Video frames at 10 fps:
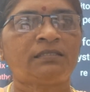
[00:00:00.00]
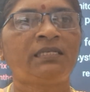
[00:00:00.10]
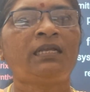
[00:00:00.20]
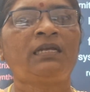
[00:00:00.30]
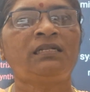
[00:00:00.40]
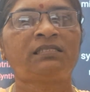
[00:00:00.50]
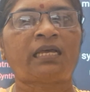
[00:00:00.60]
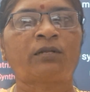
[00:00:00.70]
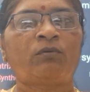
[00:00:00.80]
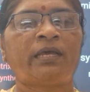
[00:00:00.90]
single
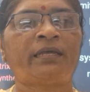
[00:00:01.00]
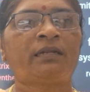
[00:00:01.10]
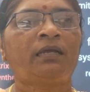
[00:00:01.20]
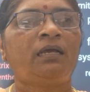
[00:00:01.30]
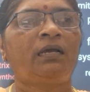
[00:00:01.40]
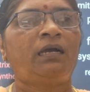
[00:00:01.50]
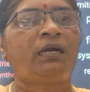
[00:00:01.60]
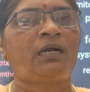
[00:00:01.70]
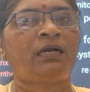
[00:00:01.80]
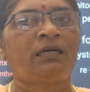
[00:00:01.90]
circular
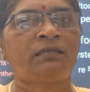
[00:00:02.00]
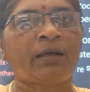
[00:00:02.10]
uh,